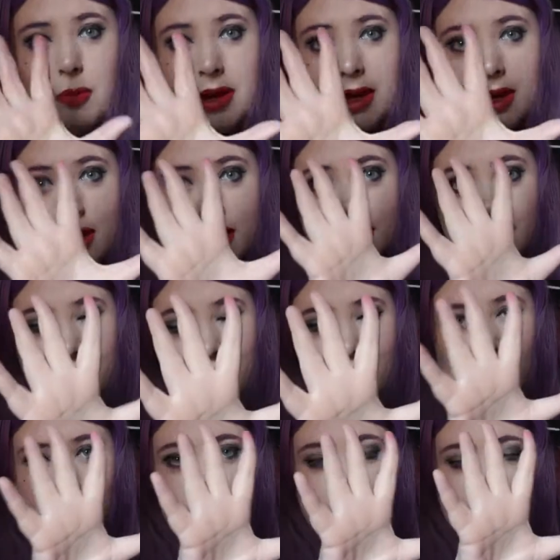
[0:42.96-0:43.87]
Weird
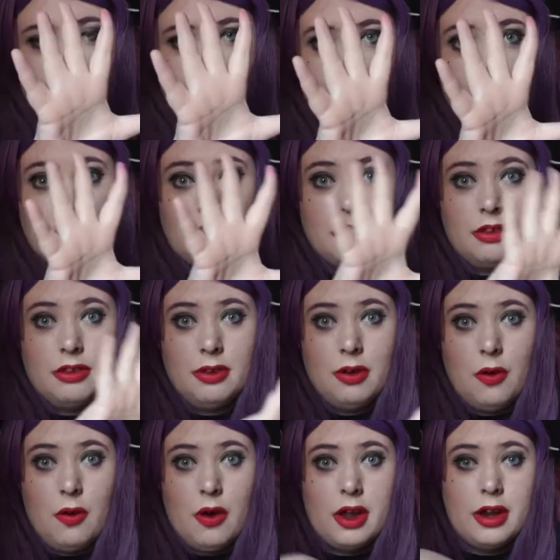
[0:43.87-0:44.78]
childhood crushes.
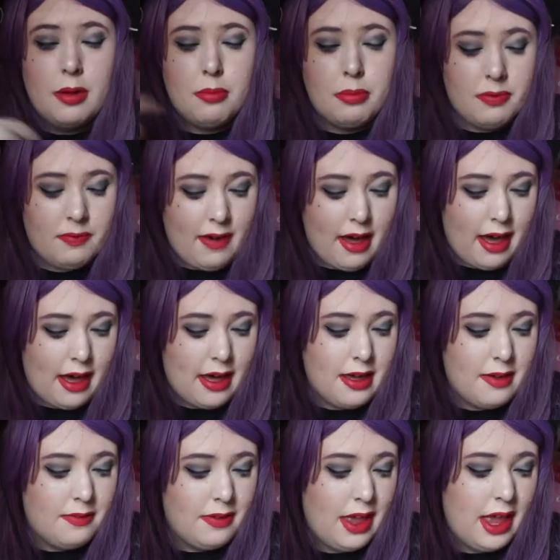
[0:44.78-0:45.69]
So number
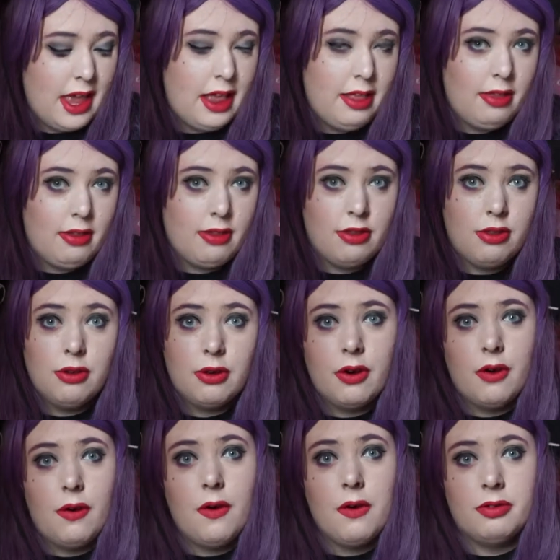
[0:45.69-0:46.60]
5 is
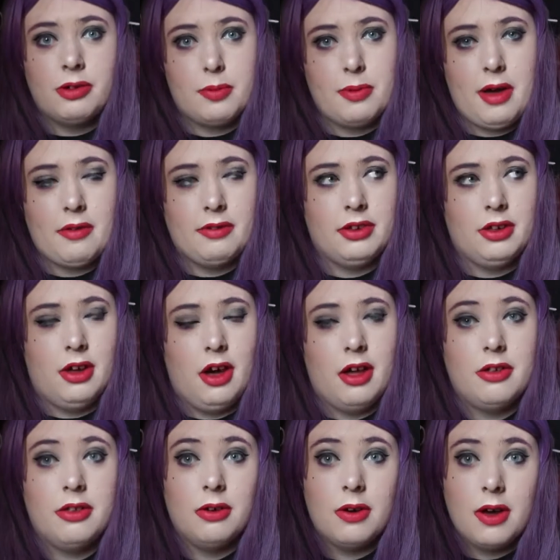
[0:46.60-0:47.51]
Zuko from
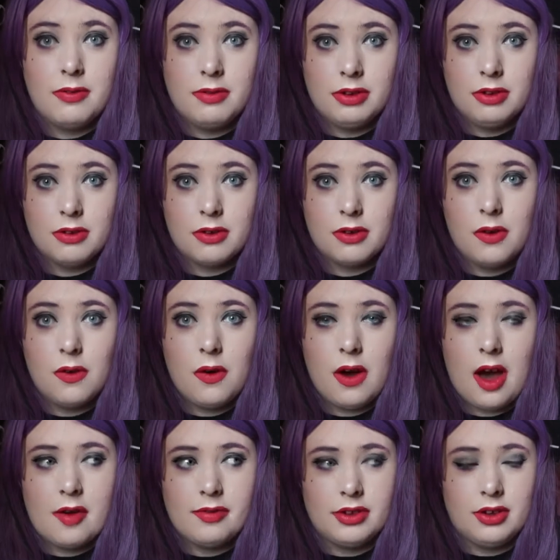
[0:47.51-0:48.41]
Avatar. So if you don't
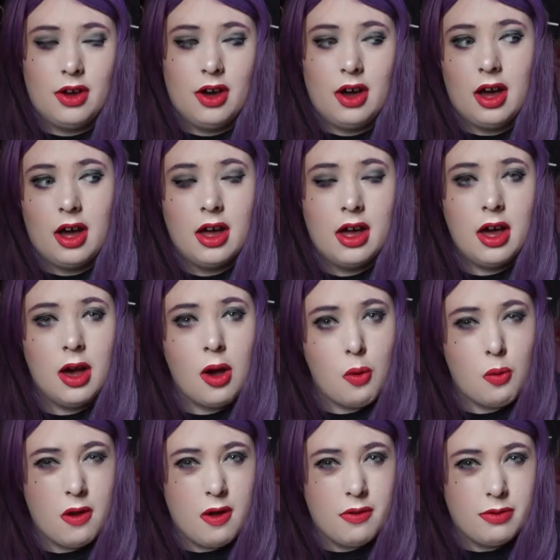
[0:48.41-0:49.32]
know Avatar,
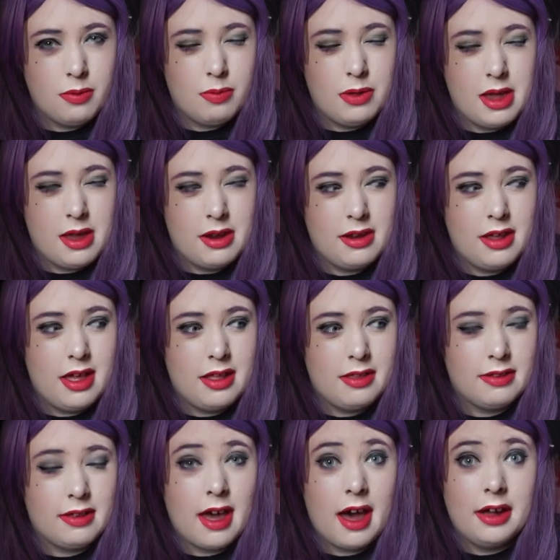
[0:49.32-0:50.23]
where have you been?
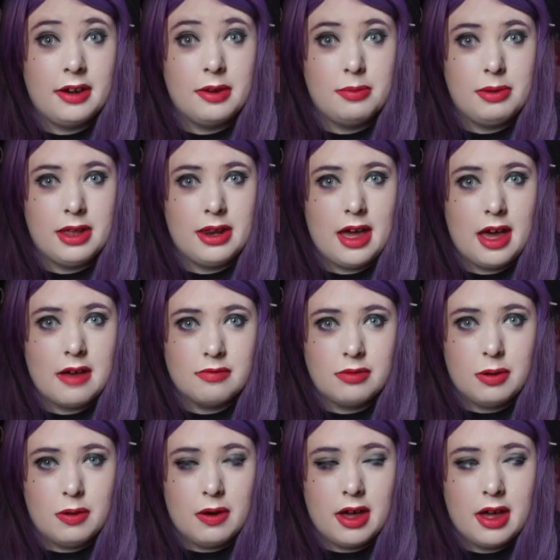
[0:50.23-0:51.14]
It's kind of been
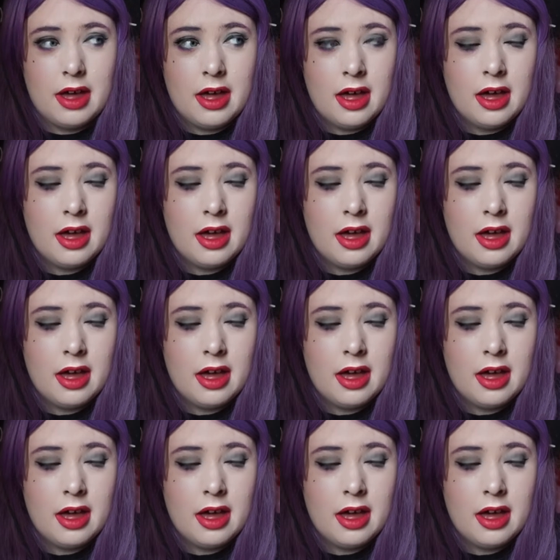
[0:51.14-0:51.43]
everywhere.